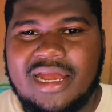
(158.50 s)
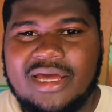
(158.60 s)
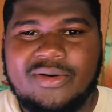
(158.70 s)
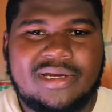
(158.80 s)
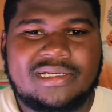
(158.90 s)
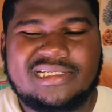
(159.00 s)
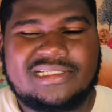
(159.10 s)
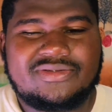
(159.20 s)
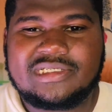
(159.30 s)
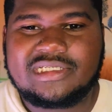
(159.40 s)
other one
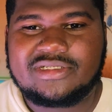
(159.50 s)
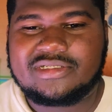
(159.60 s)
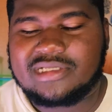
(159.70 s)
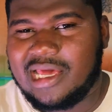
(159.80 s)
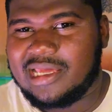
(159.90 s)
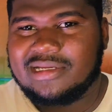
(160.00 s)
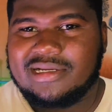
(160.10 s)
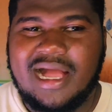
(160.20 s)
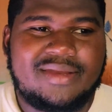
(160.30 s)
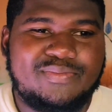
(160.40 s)
is really just like
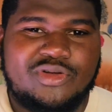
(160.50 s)
add